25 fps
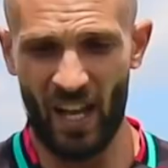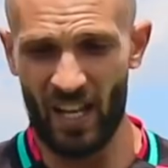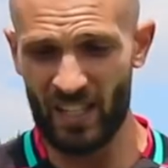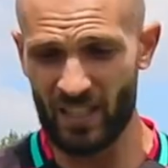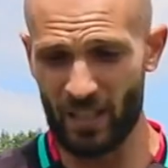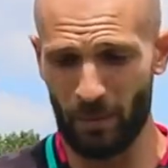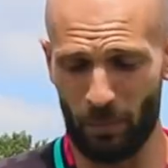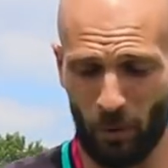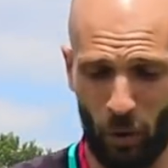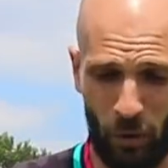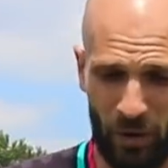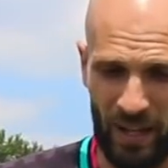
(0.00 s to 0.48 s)

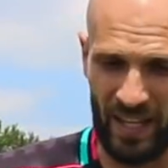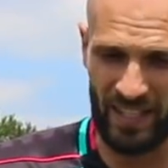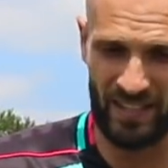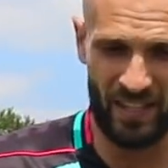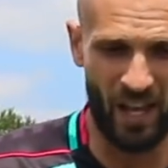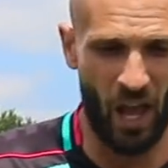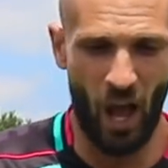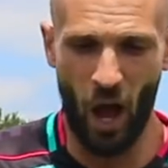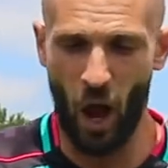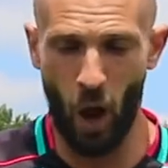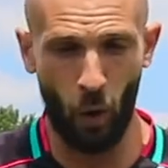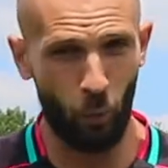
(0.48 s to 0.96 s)
To be honest,
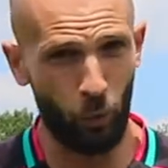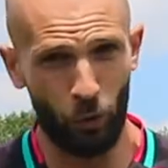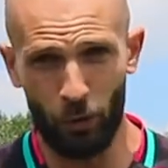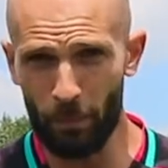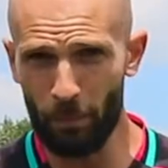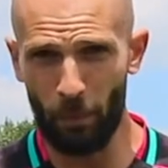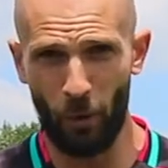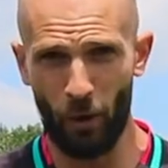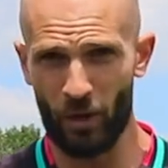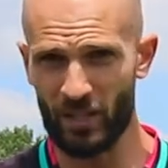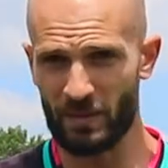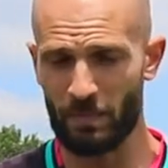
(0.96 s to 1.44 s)
I wouldn't
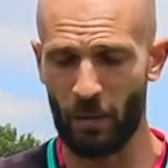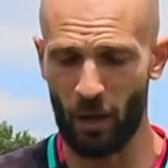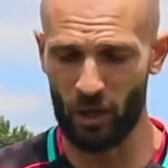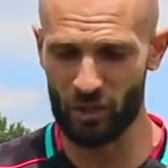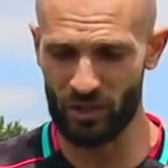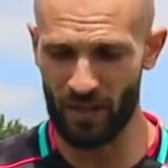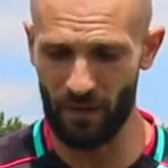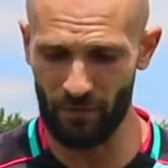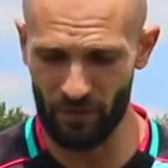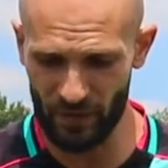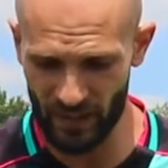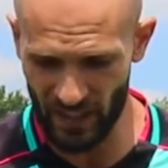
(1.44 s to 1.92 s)
put as much
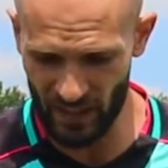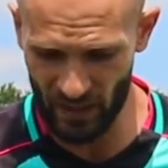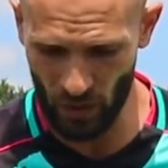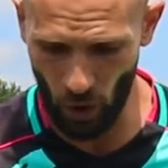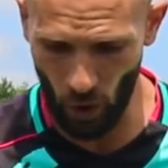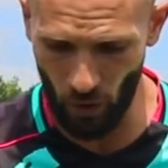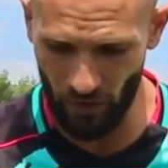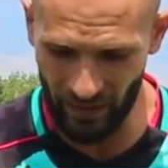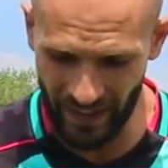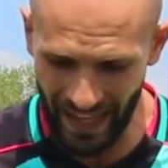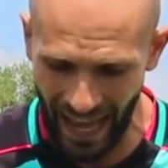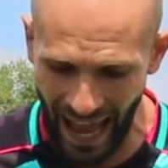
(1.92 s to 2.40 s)
emphasis
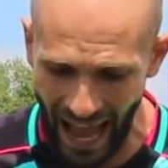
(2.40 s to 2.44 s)
on the